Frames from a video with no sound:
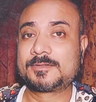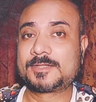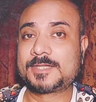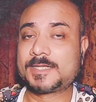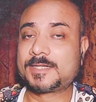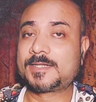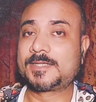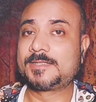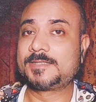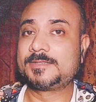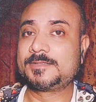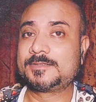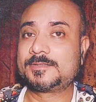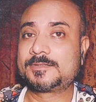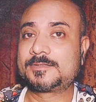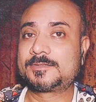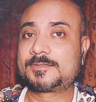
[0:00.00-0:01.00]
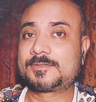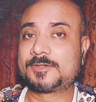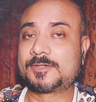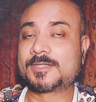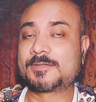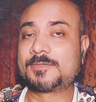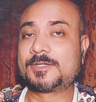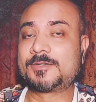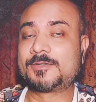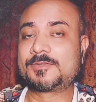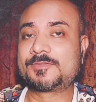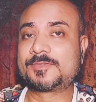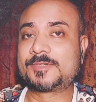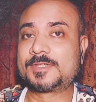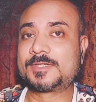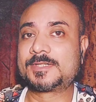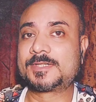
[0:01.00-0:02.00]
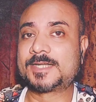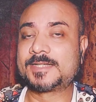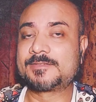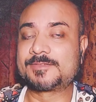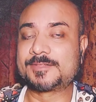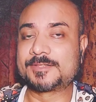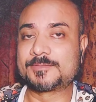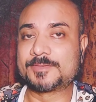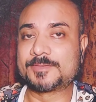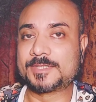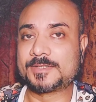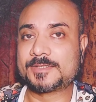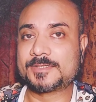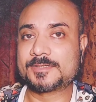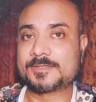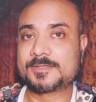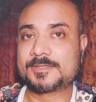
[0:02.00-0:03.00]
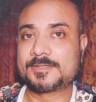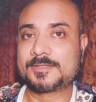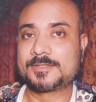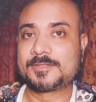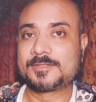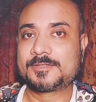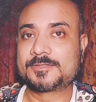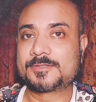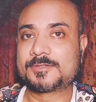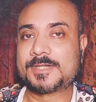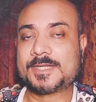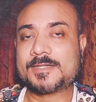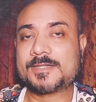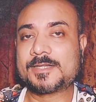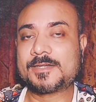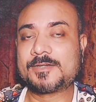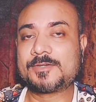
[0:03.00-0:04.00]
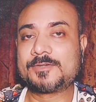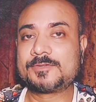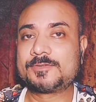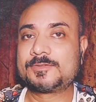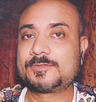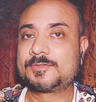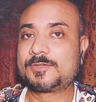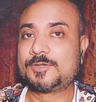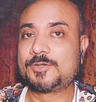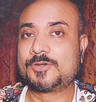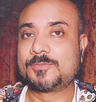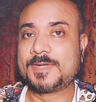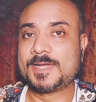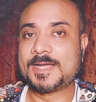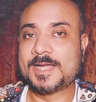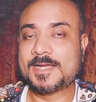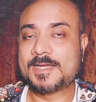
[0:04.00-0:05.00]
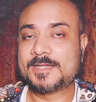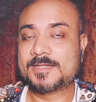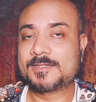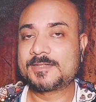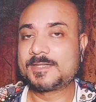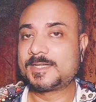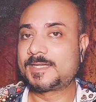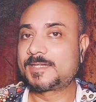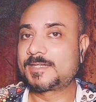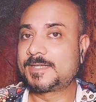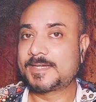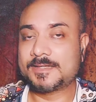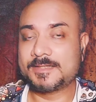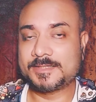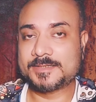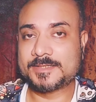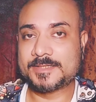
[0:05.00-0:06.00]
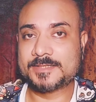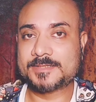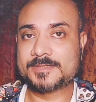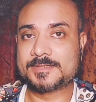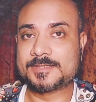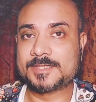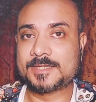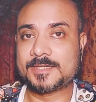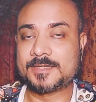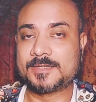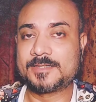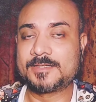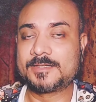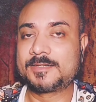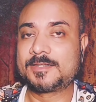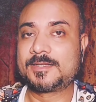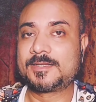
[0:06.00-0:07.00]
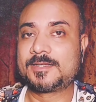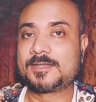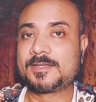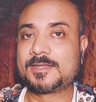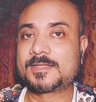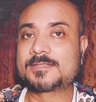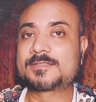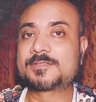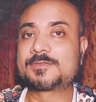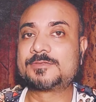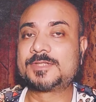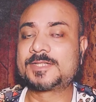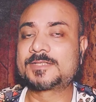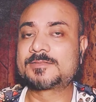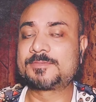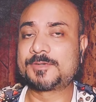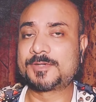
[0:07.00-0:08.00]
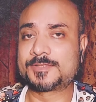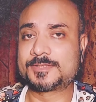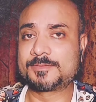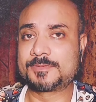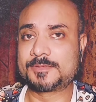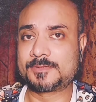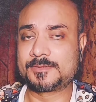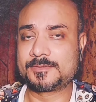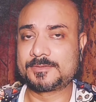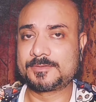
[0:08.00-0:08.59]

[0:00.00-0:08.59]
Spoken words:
can I talk about further eye treatment. So right now, go back and get the tests done as soon as possible.